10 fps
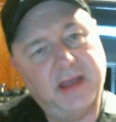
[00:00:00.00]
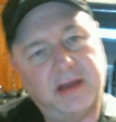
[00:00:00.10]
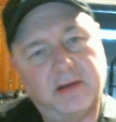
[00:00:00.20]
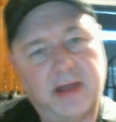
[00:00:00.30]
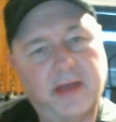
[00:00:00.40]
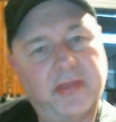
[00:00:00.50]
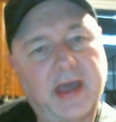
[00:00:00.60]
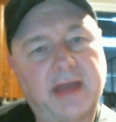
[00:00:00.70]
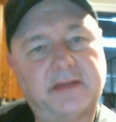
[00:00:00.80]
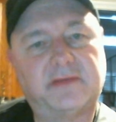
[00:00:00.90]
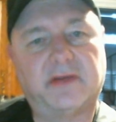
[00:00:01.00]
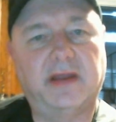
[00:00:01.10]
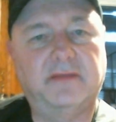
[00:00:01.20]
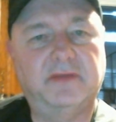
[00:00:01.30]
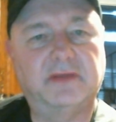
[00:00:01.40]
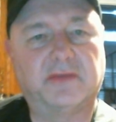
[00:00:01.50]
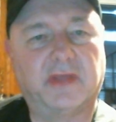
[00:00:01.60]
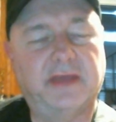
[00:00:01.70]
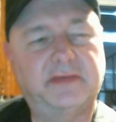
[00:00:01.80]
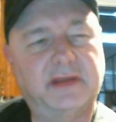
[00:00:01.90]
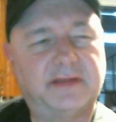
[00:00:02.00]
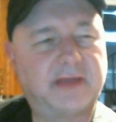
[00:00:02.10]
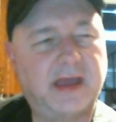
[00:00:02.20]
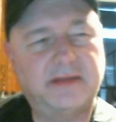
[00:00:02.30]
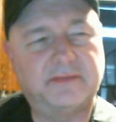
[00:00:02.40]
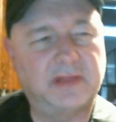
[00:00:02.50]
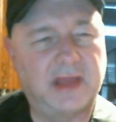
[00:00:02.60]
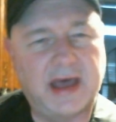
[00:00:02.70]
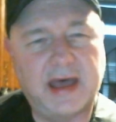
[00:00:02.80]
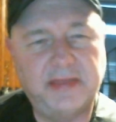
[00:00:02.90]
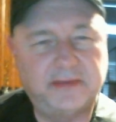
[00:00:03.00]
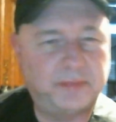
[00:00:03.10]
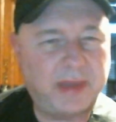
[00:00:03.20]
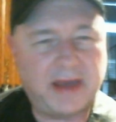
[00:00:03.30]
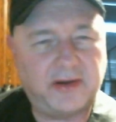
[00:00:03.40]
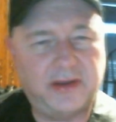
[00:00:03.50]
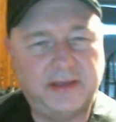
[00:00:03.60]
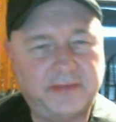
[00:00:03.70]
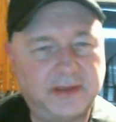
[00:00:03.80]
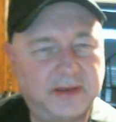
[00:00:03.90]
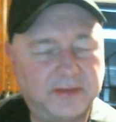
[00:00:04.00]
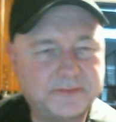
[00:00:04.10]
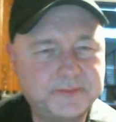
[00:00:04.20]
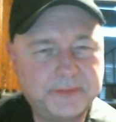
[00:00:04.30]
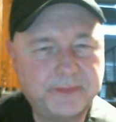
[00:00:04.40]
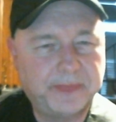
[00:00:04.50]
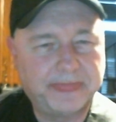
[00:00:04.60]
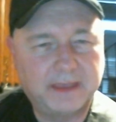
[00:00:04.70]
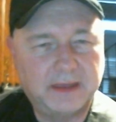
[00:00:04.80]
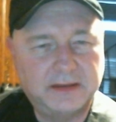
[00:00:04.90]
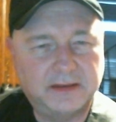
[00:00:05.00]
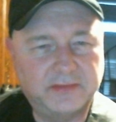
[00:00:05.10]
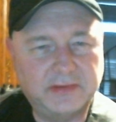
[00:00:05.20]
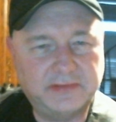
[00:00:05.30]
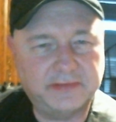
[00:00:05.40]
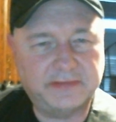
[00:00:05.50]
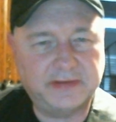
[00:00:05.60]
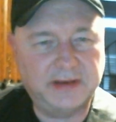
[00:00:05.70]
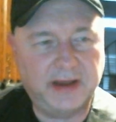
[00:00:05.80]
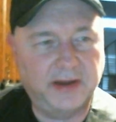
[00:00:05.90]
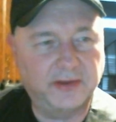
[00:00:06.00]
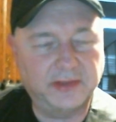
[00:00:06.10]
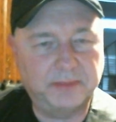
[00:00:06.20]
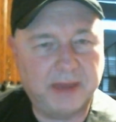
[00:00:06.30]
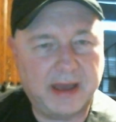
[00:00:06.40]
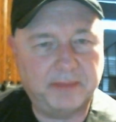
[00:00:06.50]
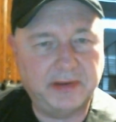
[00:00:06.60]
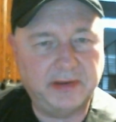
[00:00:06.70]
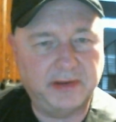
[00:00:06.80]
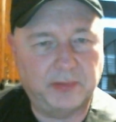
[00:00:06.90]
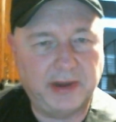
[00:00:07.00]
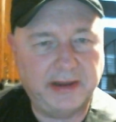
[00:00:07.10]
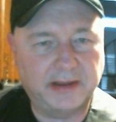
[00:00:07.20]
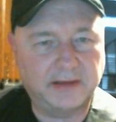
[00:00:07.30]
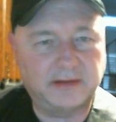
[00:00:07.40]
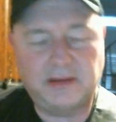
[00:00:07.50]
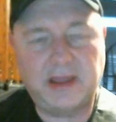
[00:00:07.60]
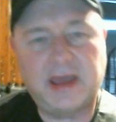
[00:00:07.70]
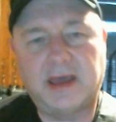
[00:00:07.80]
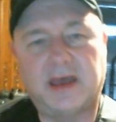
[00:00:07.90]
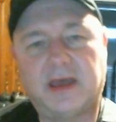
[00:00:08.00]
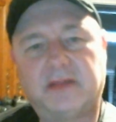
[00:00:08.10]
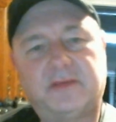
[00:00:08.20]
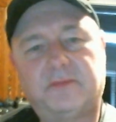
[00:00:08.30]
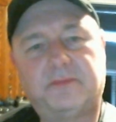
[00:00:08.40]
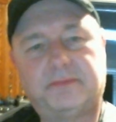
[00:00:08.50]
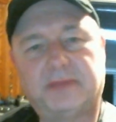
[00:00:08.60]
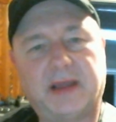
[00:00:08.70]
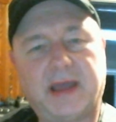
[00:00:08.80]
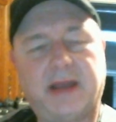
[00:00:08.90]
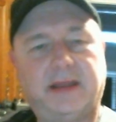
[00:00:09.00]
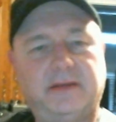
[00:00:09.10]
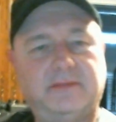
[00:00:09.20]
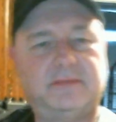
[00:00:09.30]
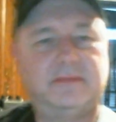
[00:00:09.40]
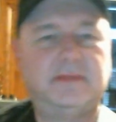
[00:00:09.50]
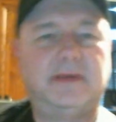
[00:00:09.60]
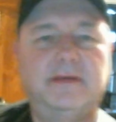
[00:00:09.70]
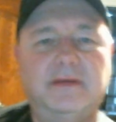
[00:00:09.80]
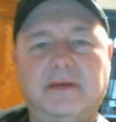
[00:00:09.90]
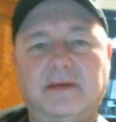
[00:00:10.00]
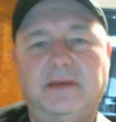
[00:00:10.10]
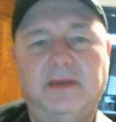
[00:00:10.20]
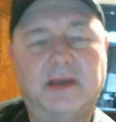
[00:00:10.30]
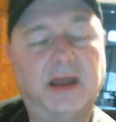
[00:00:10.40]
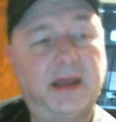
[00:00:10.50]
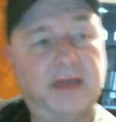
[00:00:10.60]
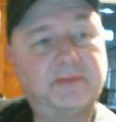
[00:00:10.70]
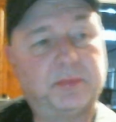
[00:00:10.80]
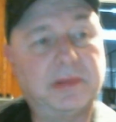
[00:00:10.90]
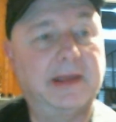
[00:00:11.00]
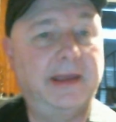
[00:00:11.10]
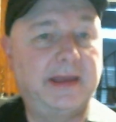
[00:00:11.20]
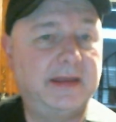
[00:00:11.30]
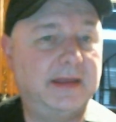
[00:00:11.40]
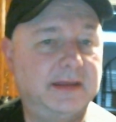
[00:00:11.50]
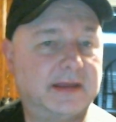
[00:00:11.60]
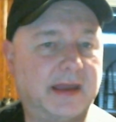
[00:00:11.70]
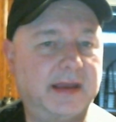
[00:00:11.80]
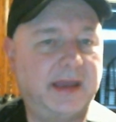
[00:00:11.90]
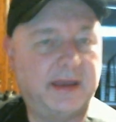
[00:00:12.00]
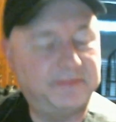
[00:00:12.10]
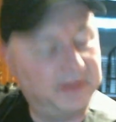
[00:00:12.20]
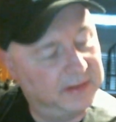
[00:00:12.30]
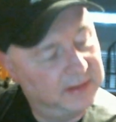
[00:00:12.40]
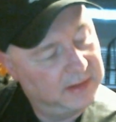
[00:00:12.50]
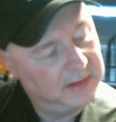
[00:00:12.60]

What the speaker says: head around that to try to visualize it. It's kind of a lot. This pattern doesn't just inherently pop into your brain and go, oh yeah, I got it. You kind of have to play it, and you kind of have to,